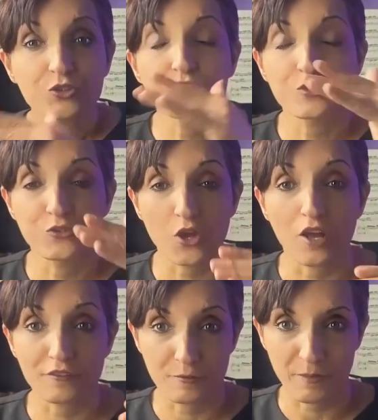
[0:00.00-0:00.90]

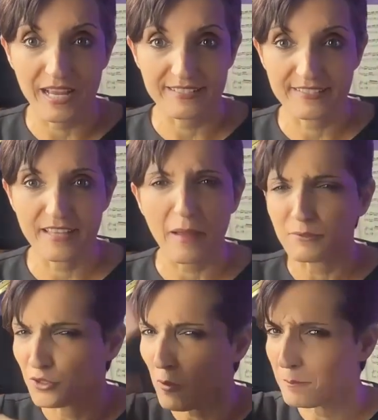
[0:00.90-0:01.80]
resolves by
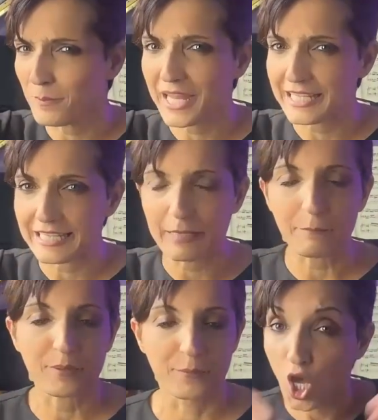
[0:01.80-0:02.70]
step, not by
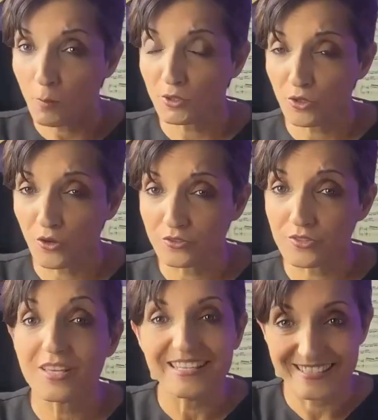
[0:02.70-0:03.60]
leap. Common
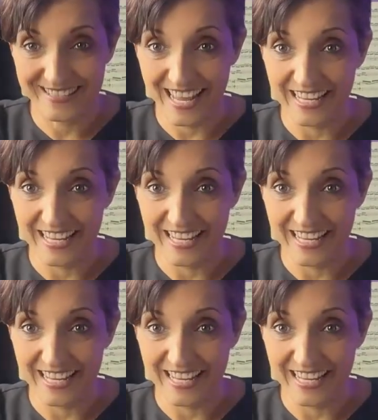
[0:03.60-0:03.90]
tones stay